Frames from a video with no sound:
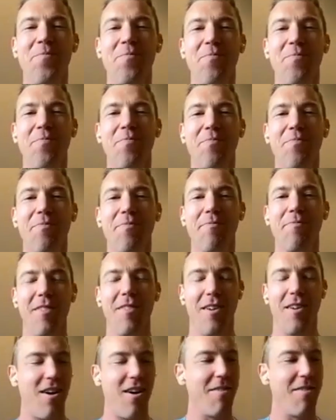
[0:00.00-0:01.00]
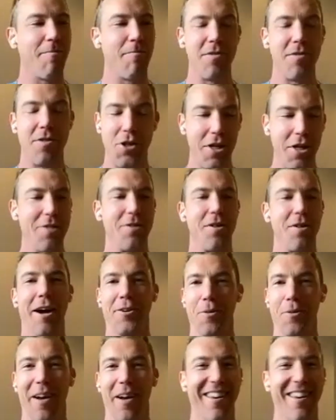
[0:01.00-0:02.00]
were? Jeez,
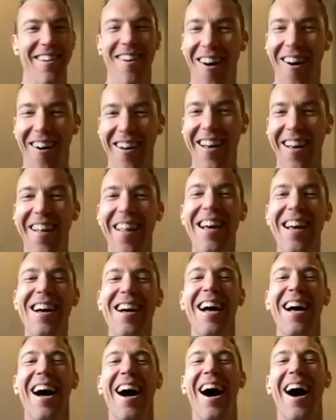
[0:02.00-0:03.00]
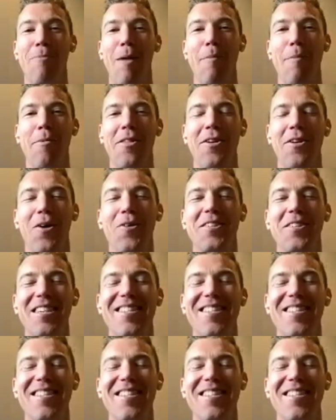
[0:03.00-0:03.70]
Dr. Mike. No. Do you remember the